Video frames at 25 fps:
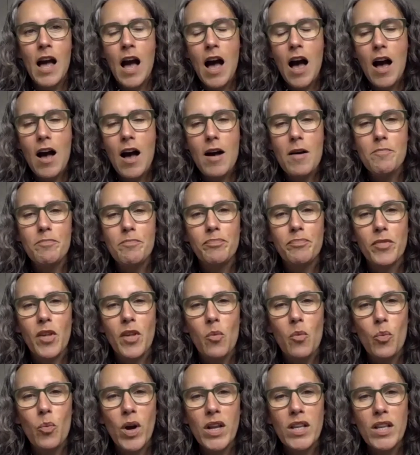
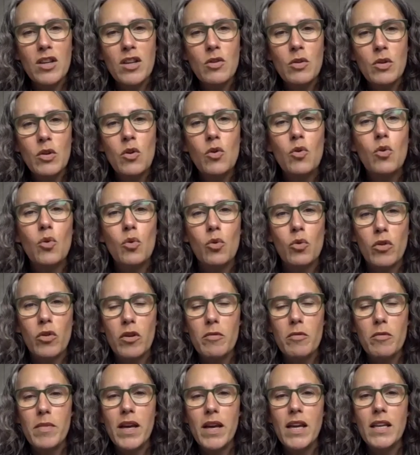When you call
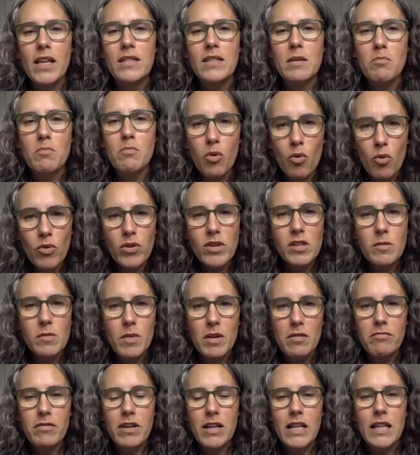them, it's important to
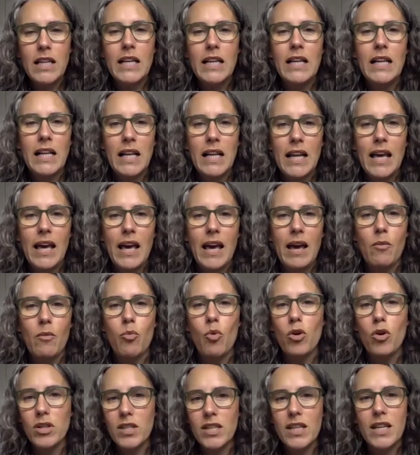be really clear
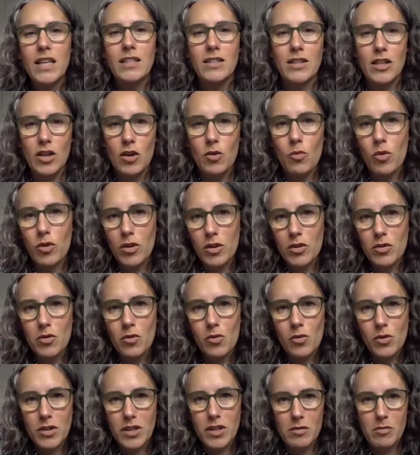what it is that you want to
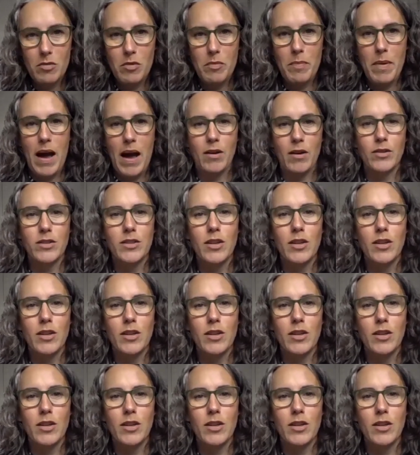talk to them about.